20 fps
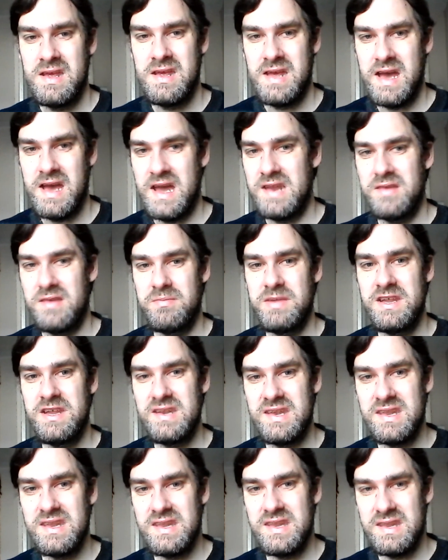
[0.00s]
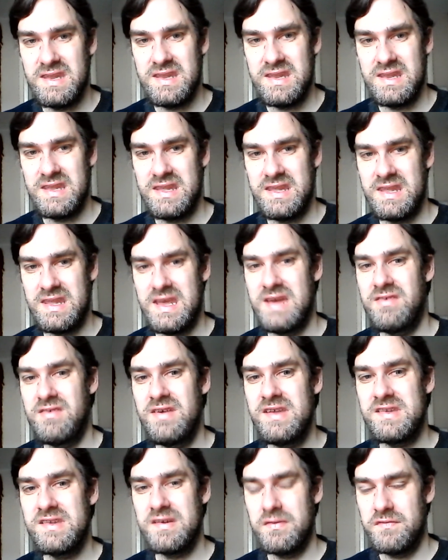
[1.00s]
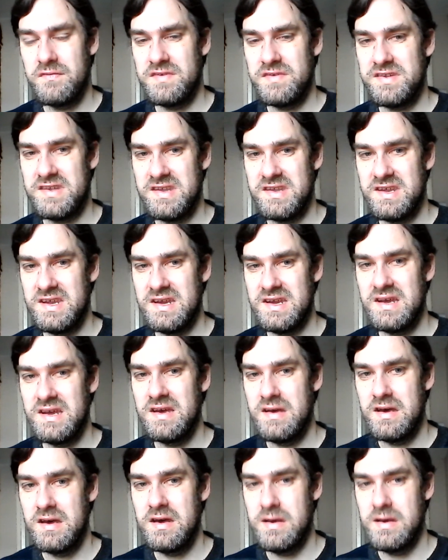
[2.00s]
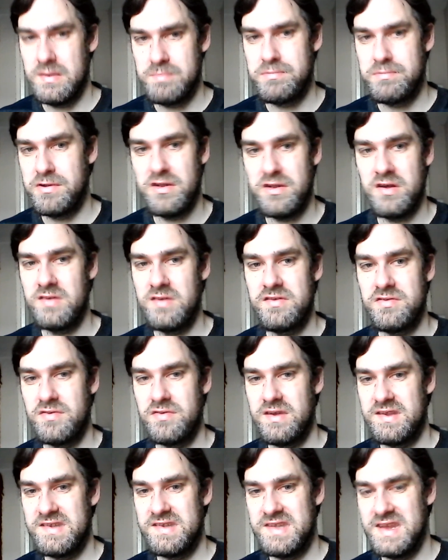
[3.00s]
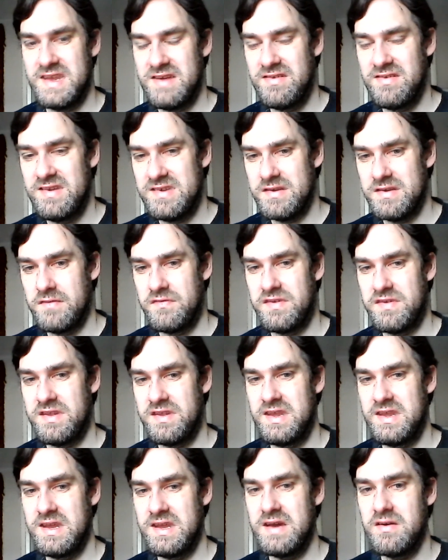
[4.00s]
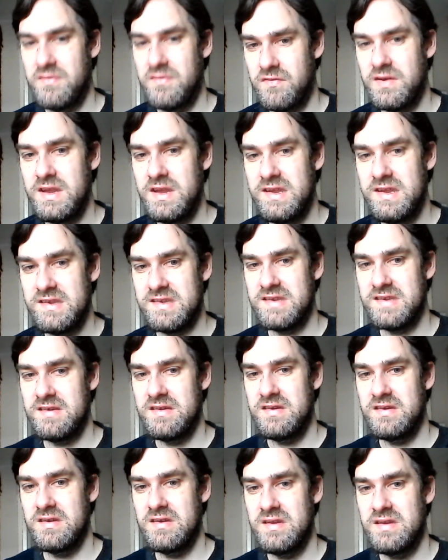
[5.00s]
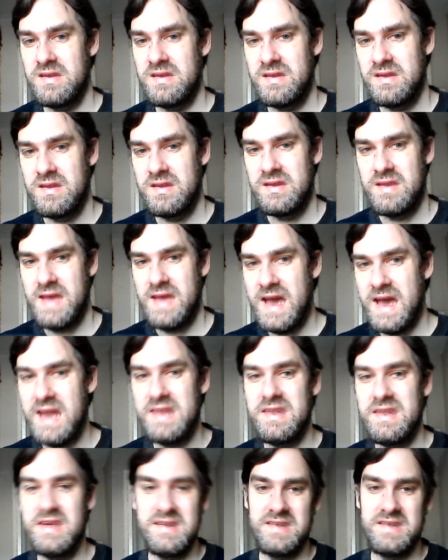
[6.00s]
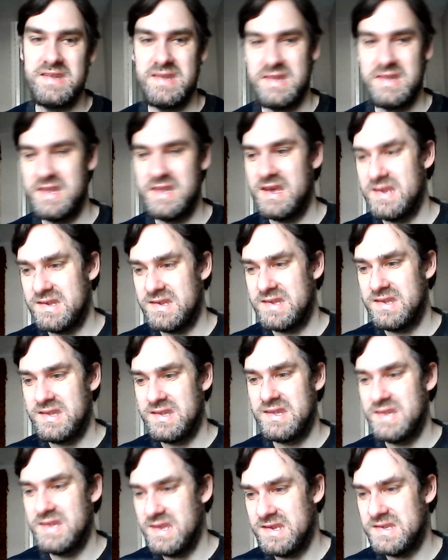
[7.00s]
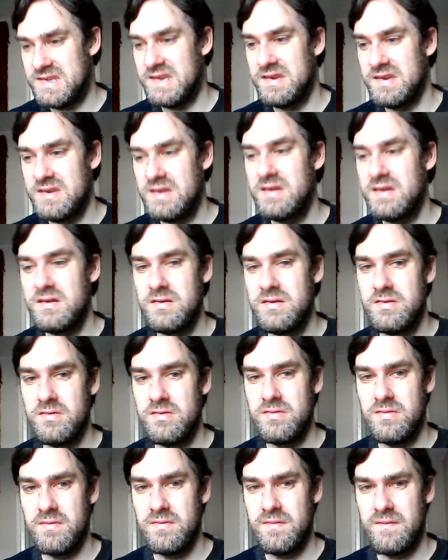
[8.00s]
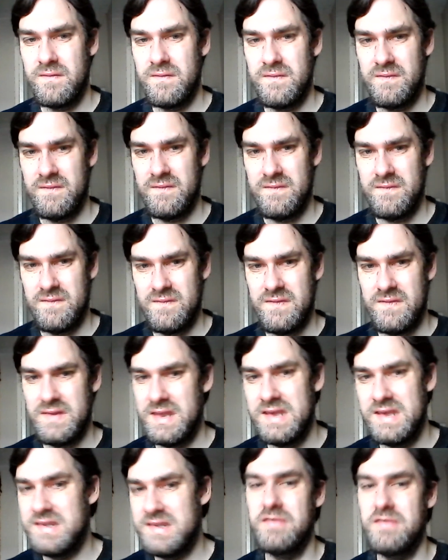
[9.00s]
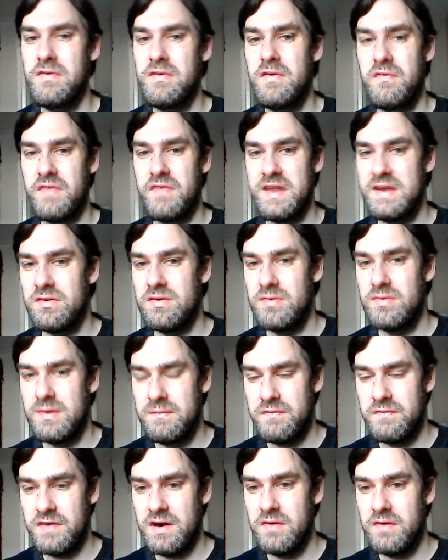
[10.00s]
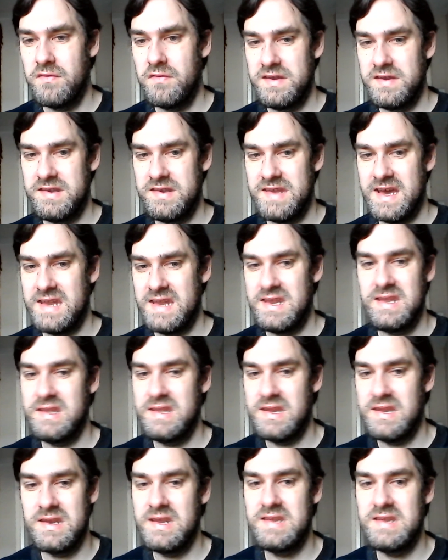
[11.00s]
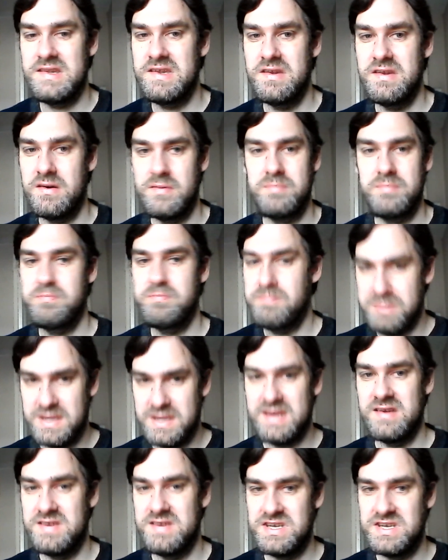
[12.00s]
And I mean, there is obviously a plot twist. There is obviously a reason, and there's a new... there's a reveal involving Danny, then it's not, because